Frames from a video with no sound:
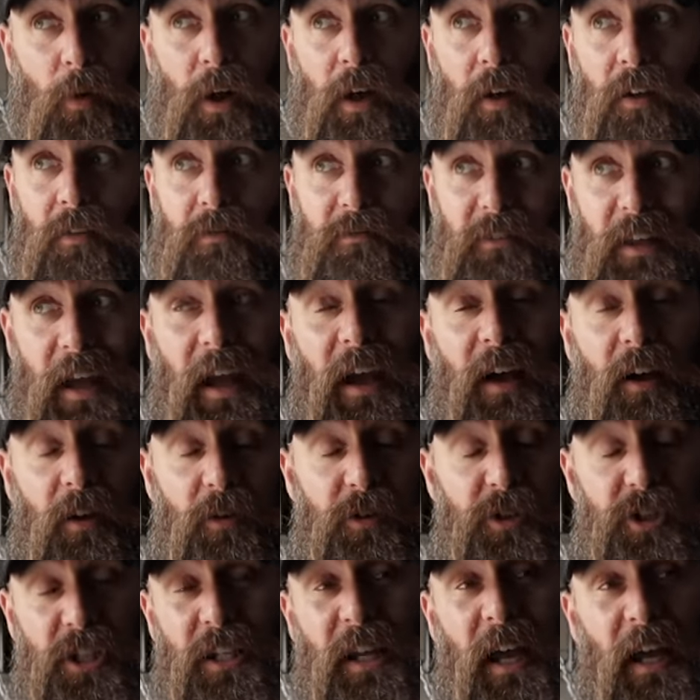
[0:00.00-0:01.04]
Well, now
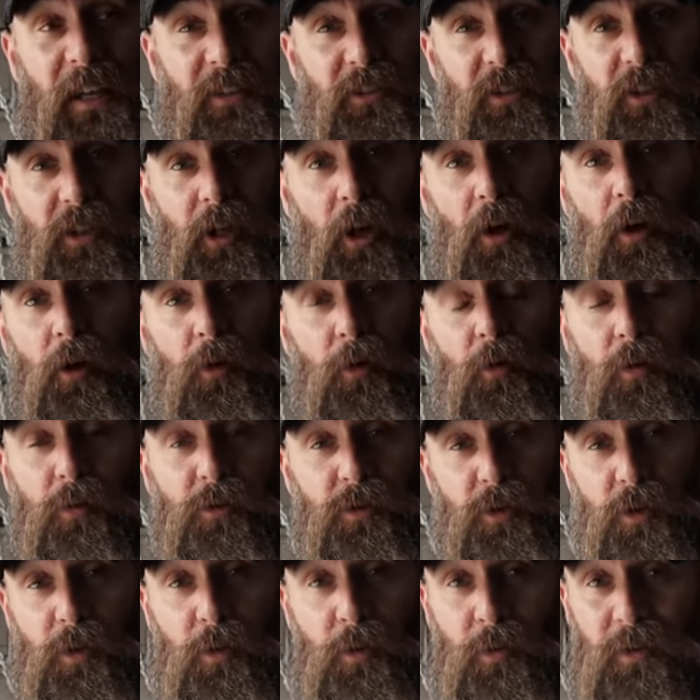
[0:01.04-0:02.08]
she has to go
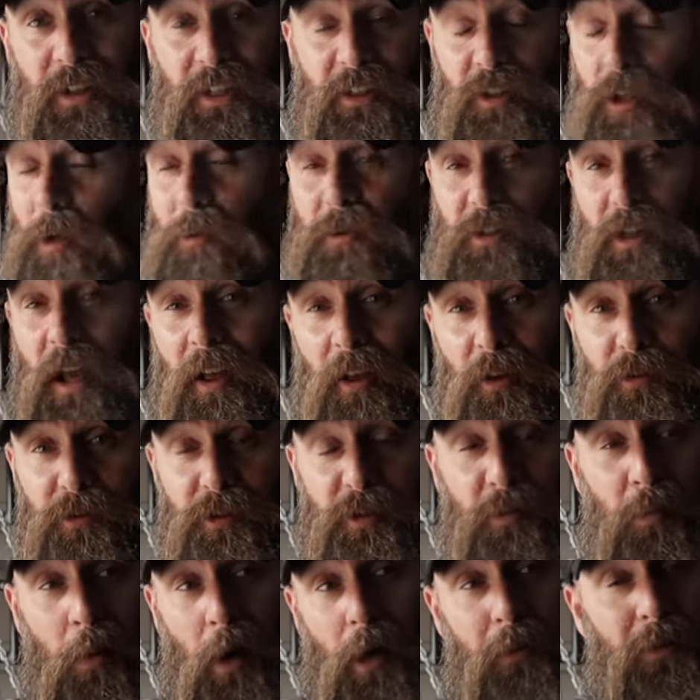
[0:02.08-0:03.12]
to the
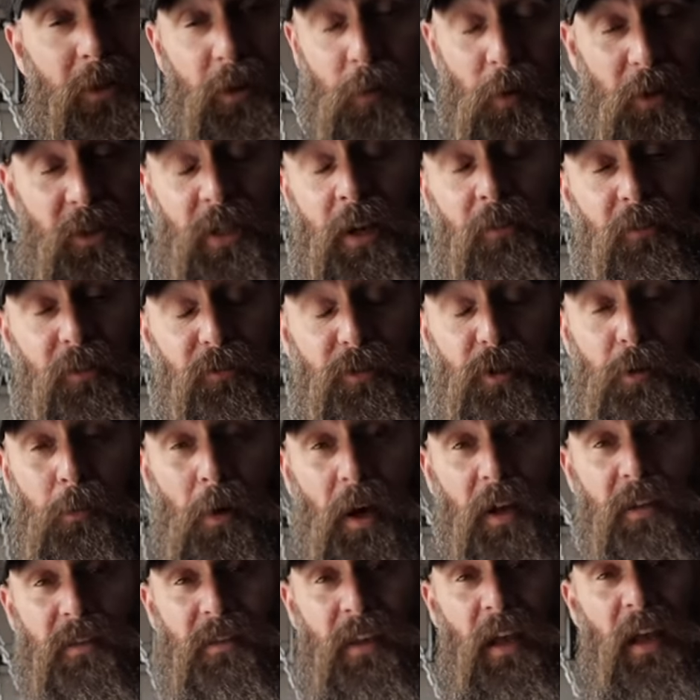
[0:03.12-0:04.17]
dermatologist probably once every few
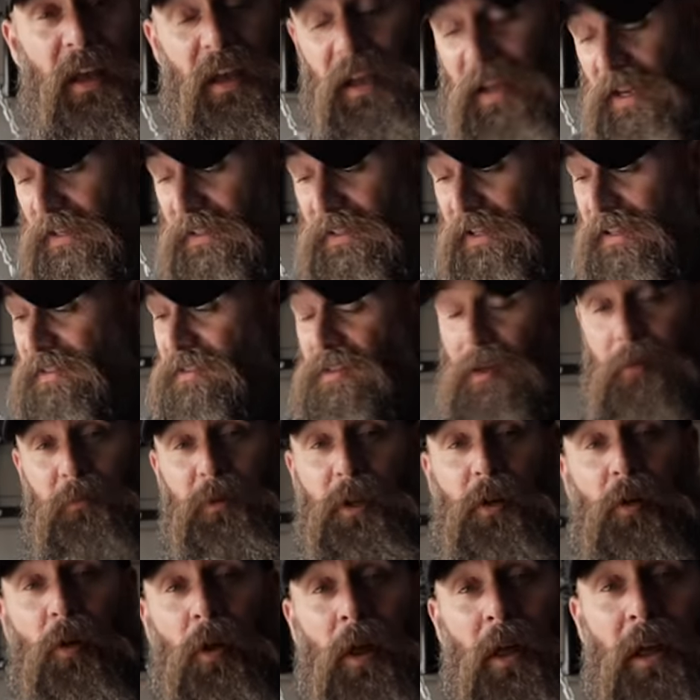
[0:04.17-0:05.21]
months and get some
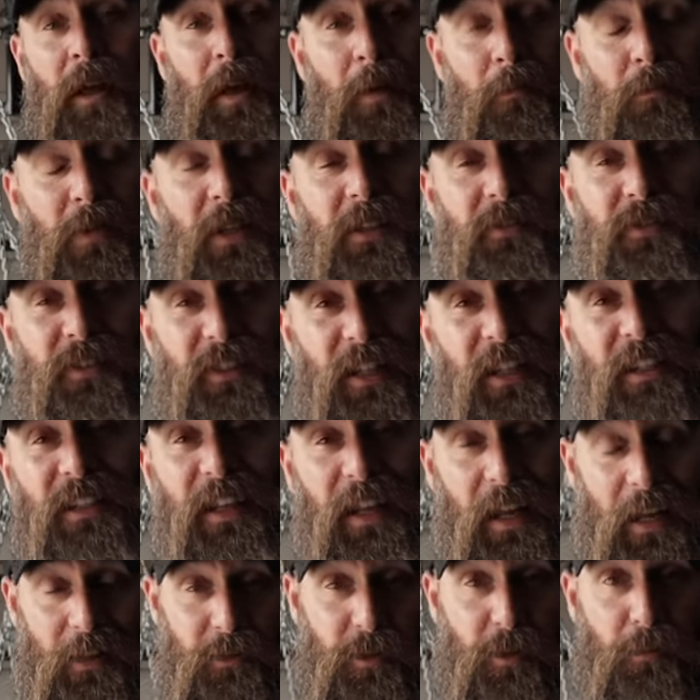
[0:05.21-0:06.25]
little bit of skin
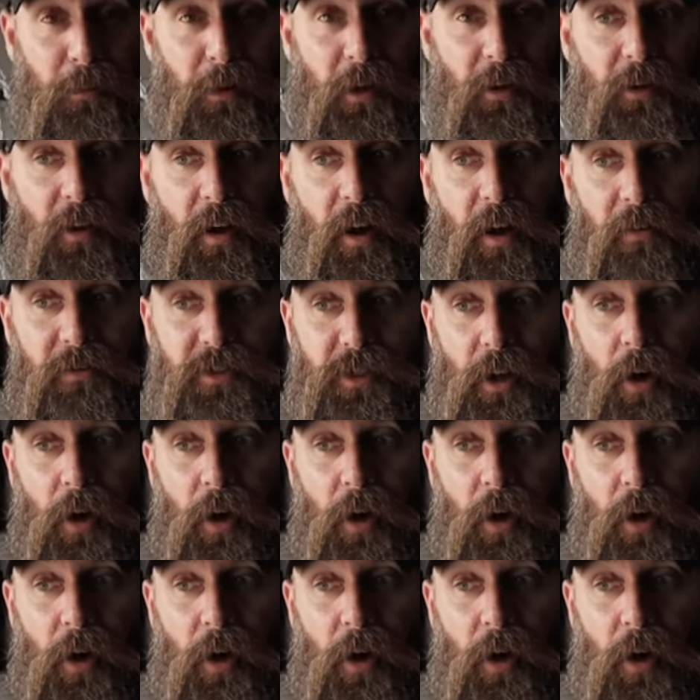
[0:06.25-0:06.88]
cancer burned off.